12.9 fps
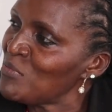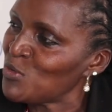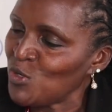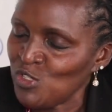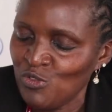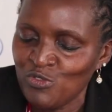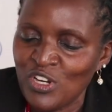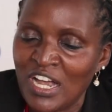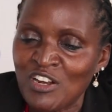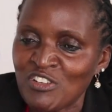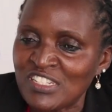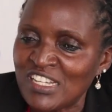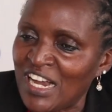Because if you
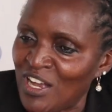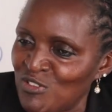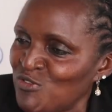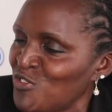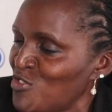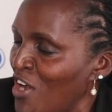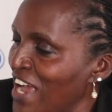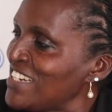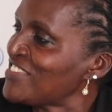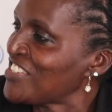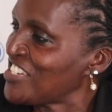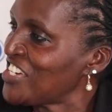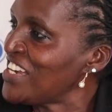cannot account for your
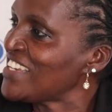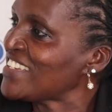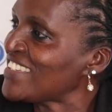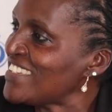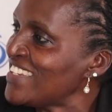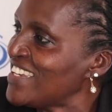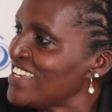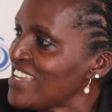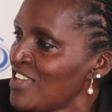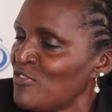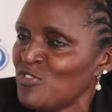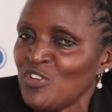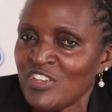100 shillings,
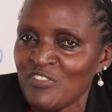if you're